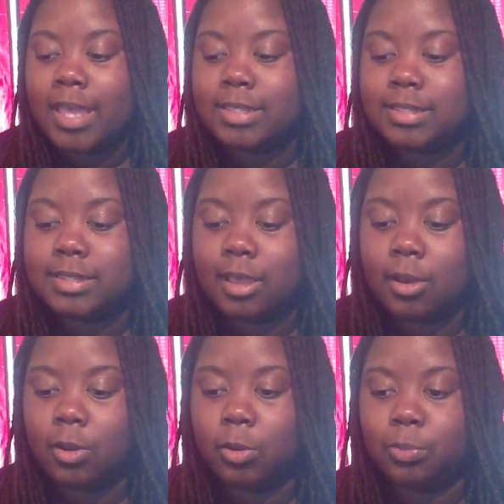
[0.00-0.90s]

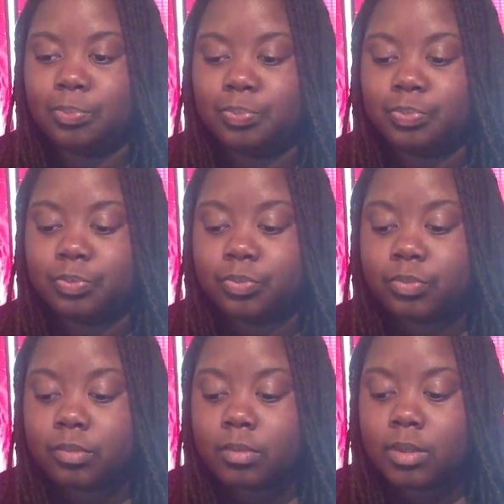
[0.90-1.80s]
So
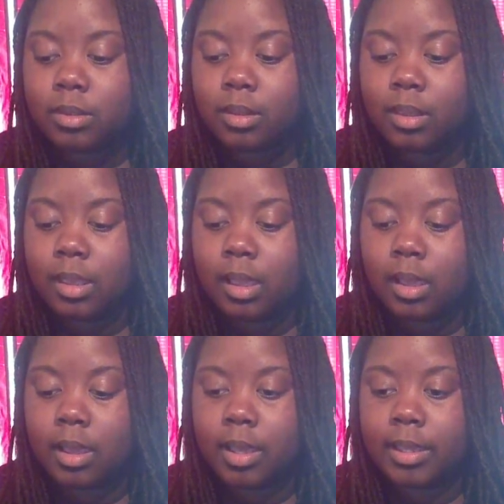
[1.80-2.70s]

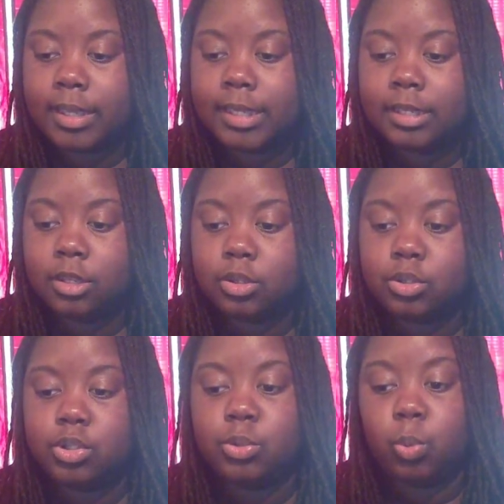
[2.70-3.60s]
I
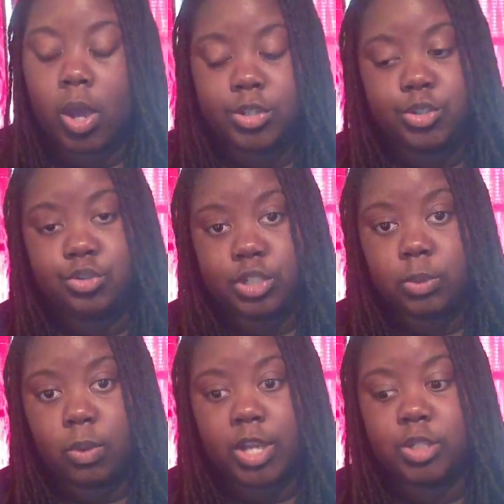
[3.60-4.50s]

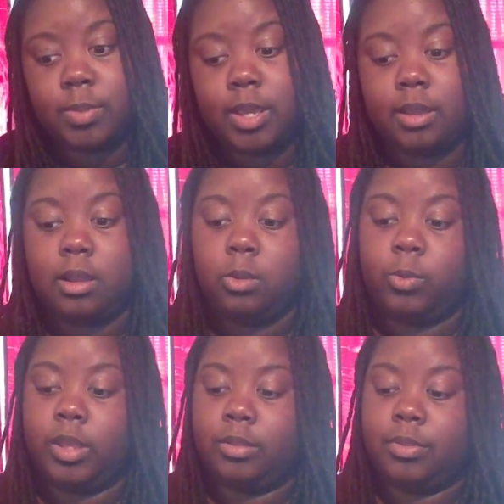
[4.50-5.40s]
usually wash my hair
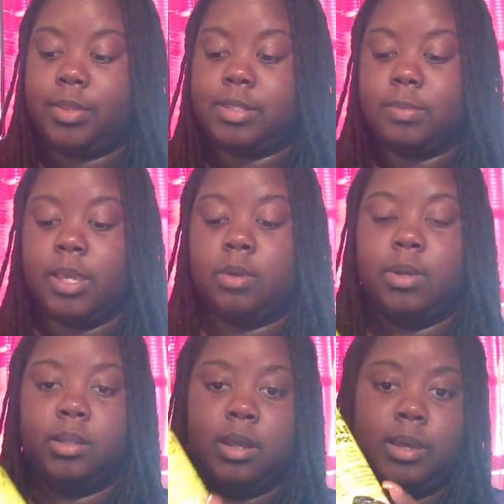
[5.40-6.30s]
with this Mango
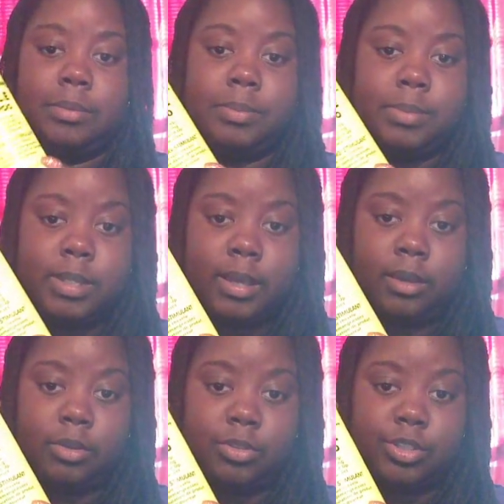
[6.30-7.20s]
and Lime
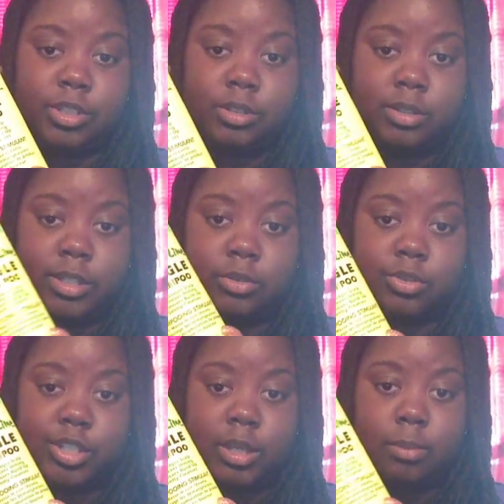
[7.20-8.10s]
Tingle
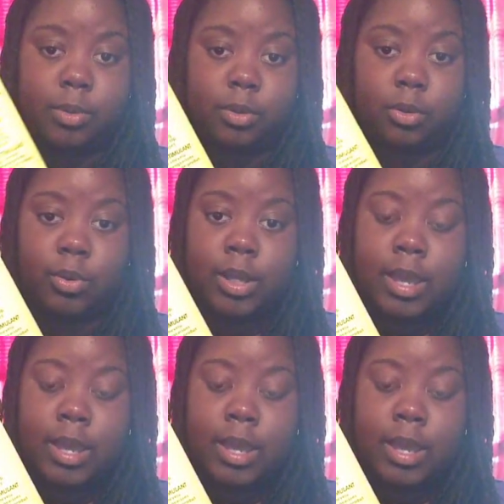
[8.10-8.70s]
shampoo.